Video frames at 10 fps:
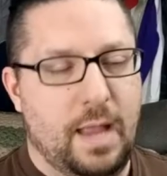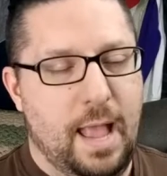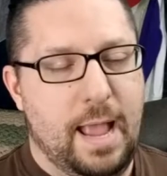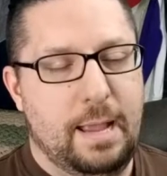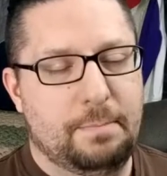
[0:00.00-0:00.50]

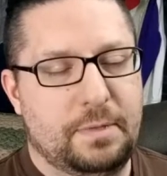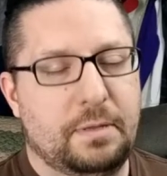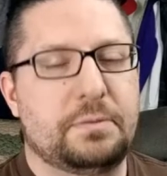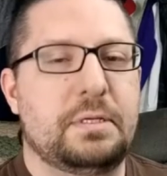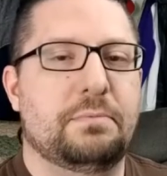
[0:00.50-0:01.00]
I am
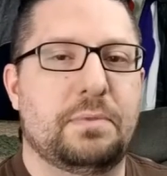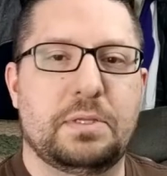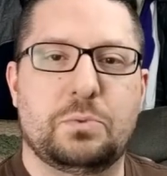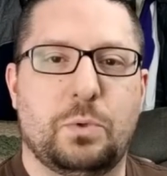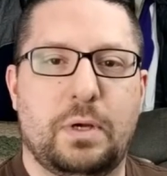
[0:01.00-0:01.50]
guilty of
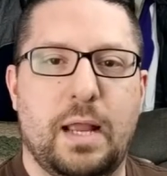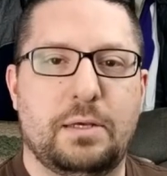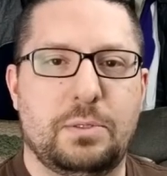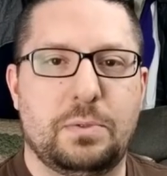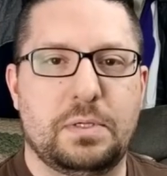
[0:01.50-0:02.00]
this one.
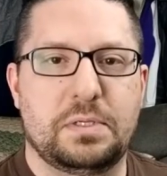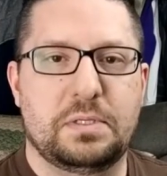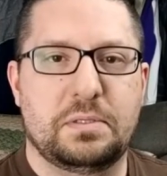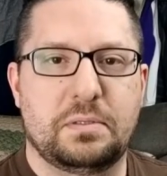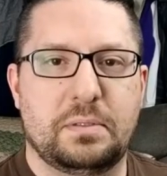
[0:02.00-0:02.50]
I do
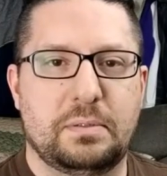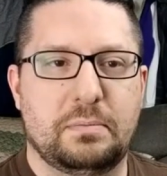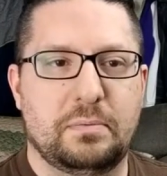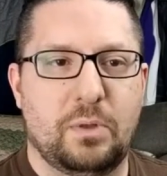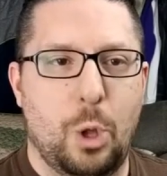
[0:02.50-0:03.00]
this
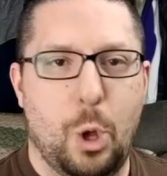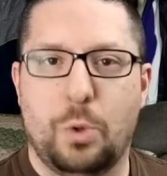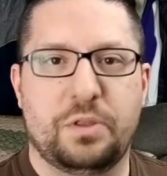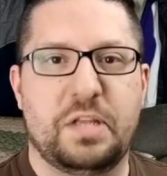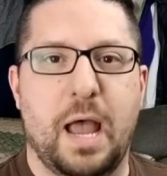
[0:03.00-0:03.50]

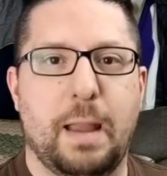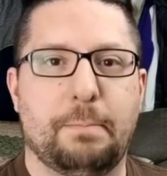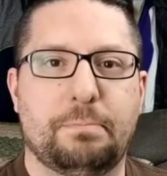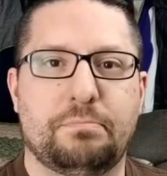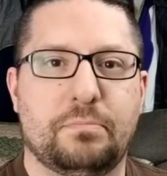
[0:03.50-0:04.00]
all the
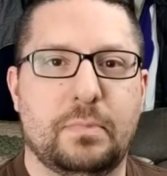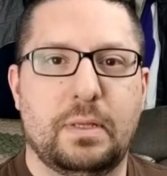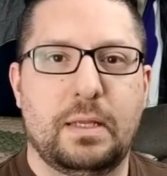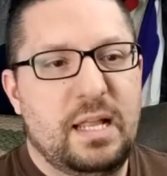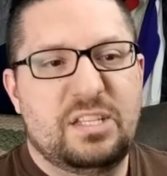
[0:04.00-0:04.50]
time.
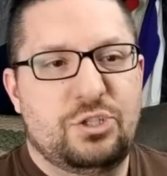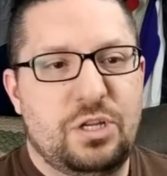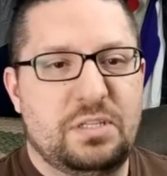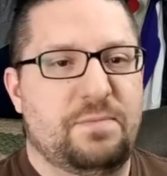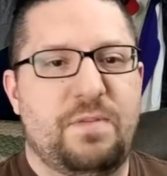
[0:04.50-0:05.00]
It's
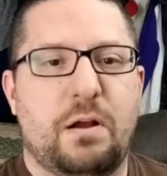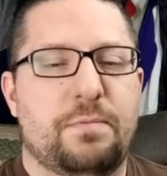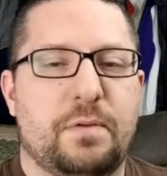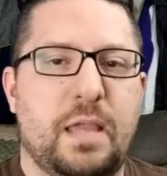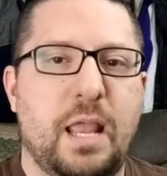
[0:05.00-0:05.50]
just a
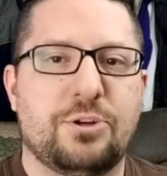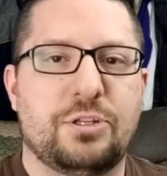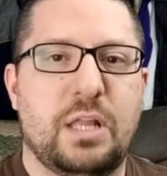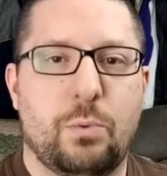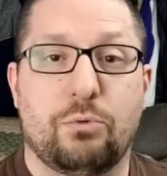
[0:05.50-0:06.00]

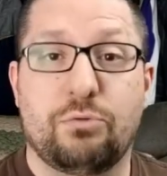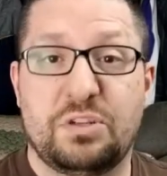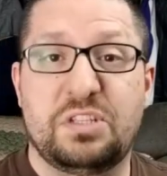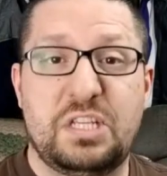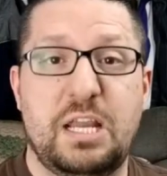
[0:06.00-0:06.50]
verification that we
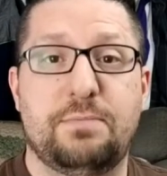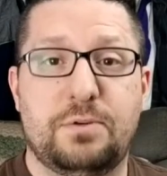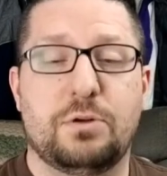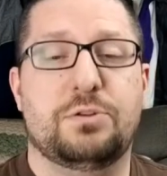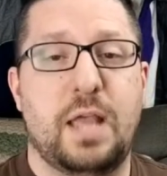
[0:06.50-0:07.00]

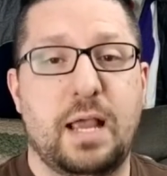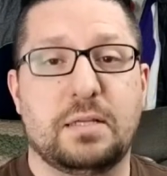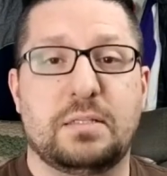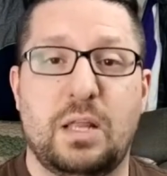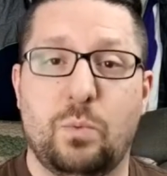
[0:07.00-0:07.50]
received your
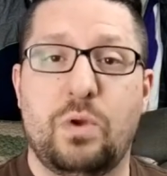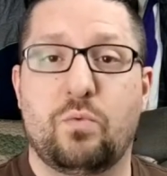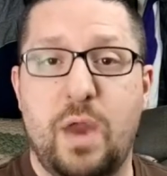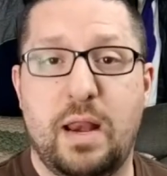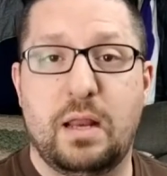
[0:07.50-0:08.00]
text and we
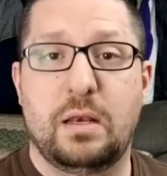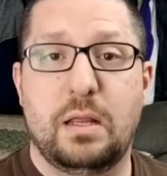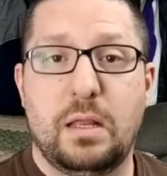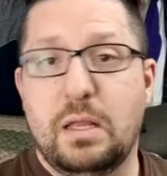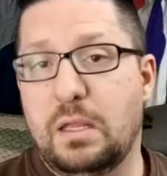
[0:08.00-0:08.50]
read it
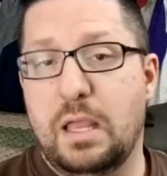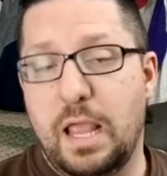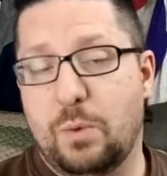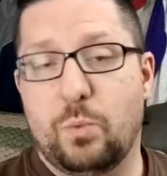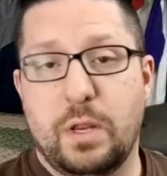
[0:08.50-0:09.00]

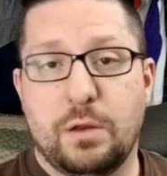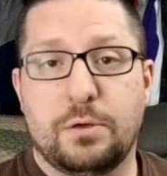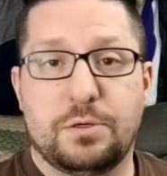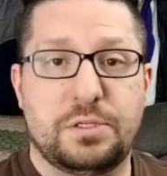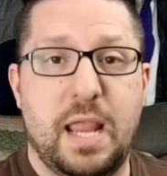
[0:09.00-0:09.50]
and we
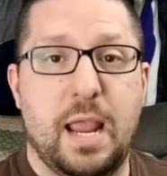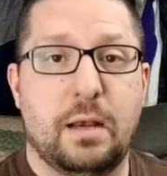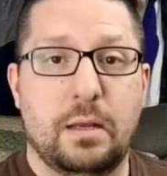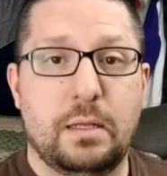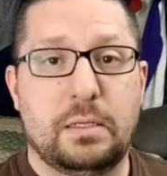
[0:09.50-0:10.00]

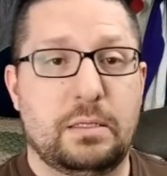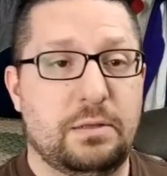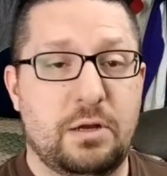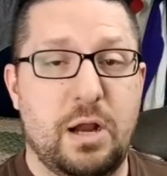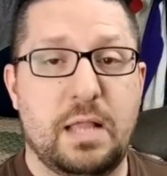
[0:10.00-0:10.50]
understand
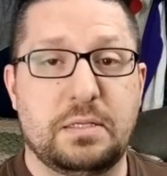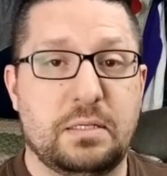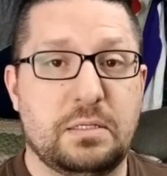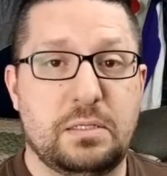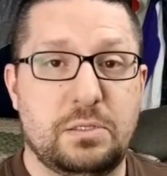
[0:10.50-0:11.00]
that you're
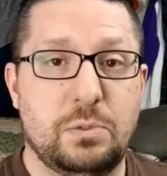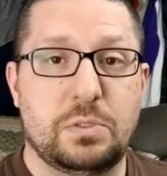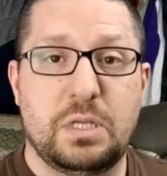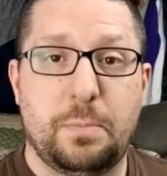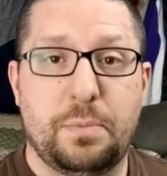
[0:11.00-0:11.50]
asking us to do
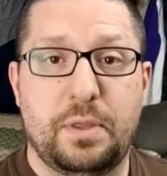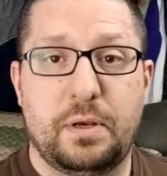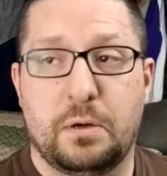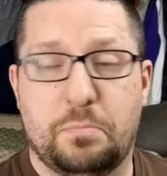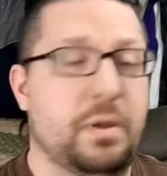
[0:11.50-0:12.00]

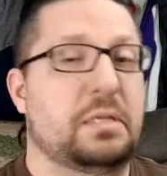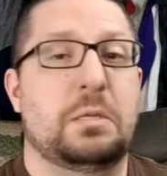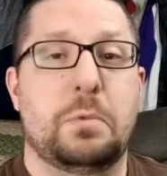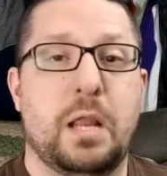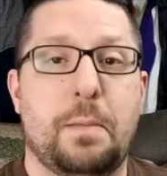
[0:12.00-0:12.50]
something or pick
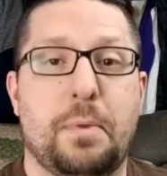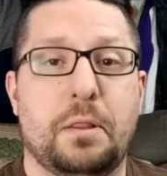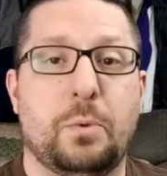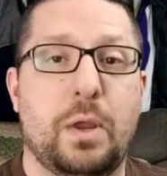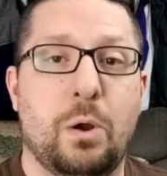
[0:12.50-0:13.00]
something up
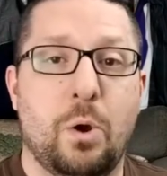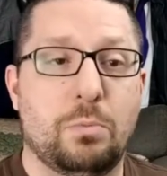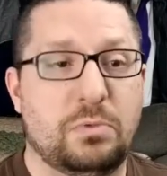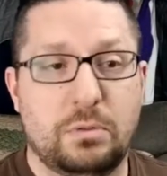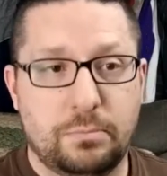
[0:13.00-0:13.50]
on the way
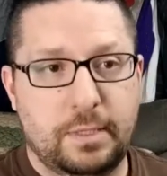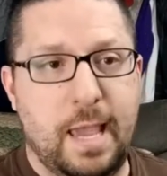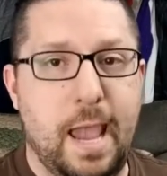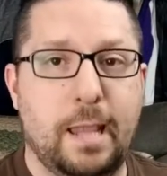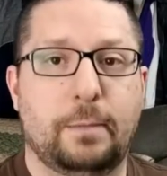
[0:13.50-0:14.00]
home.
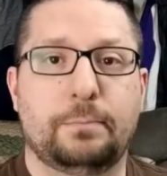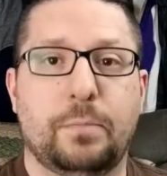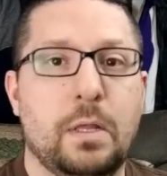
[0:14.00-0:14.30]
Okay.